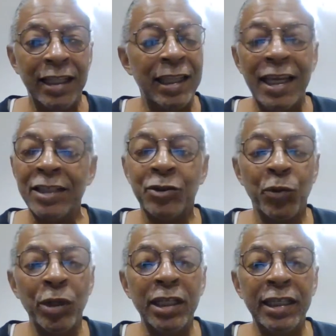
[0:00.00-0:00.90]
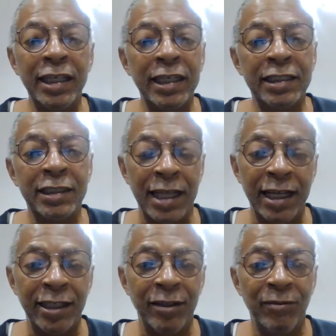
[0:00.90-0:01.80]
It's really
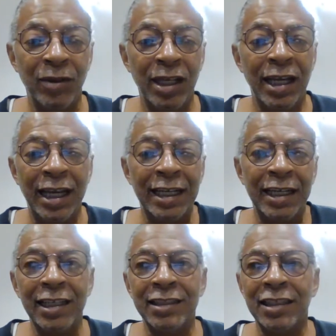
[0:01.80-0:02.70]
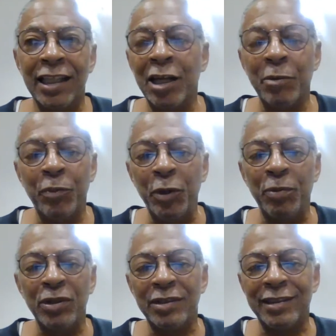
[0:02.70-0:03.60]
exciting. And I guess a lot of
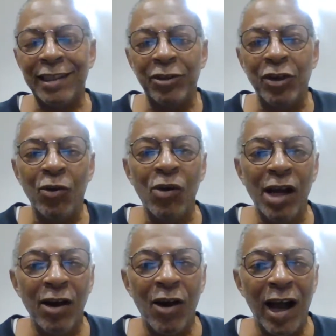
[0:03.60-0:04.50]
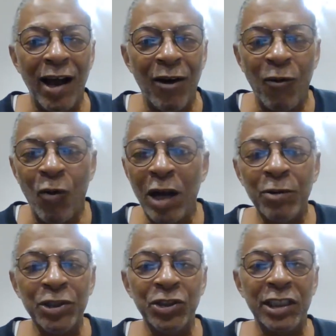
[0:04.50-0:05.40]
people say, why
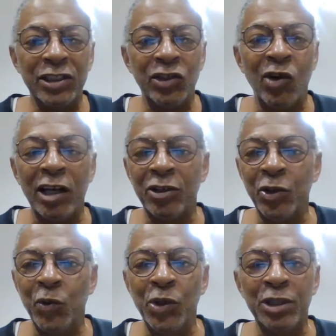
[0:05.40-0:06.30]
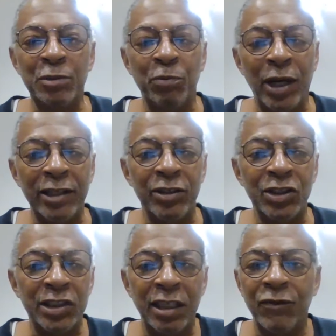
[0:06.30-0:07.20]
would you just go out in the woods by
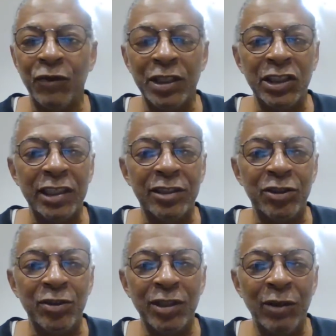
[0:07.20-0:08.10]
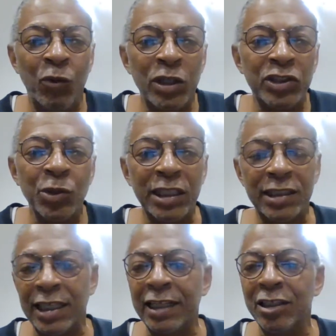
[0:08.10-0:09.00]
yourself and just, what's so
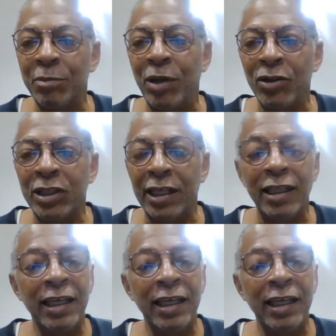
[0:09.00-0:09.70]
exciting about that?